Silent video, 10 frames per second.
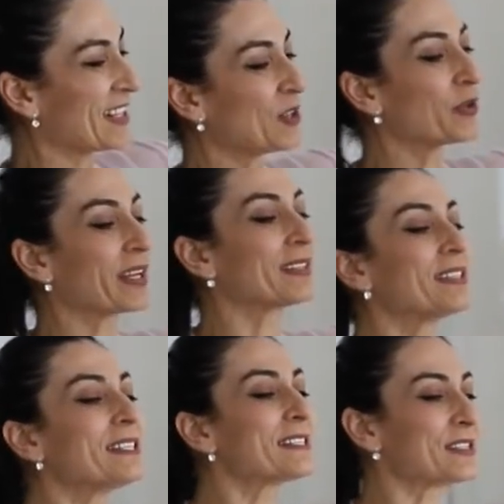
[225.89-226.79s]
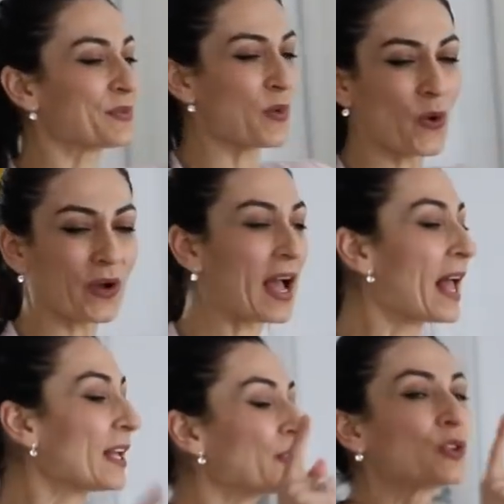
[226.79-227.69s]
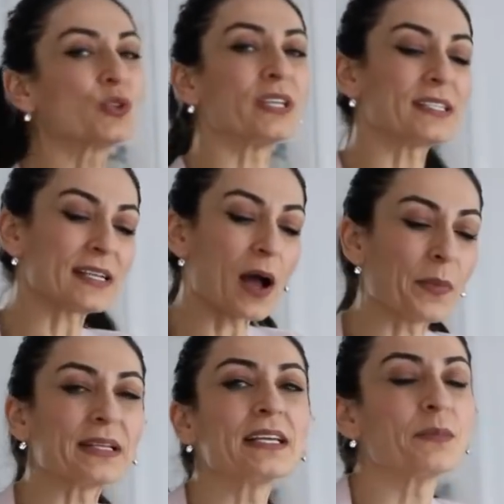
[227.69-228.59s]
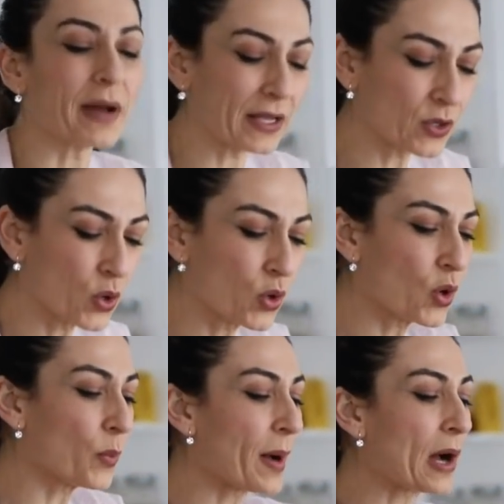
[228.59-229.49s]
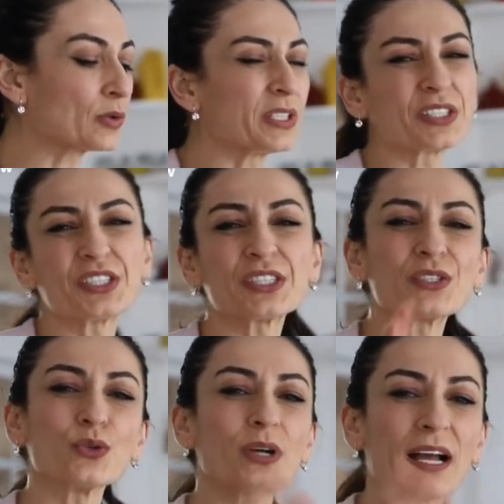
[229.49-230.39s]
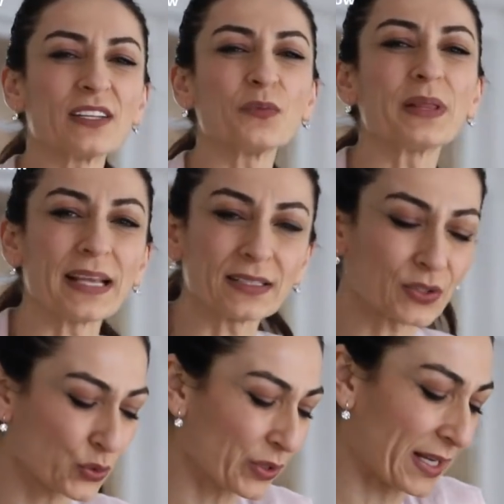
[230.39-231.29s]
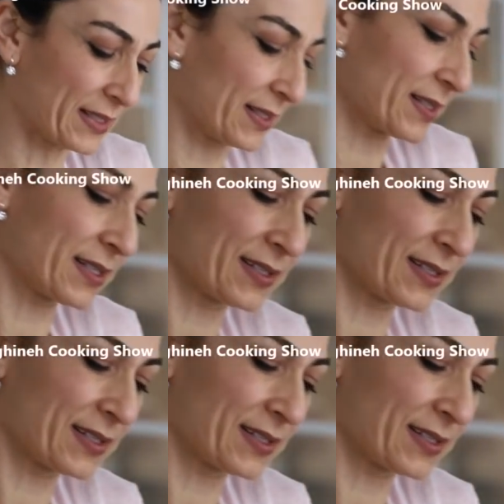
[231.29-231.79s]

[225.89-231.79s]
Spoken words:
Look at this smoke. To this I'm adding my cocoa powder just to kind of blend together.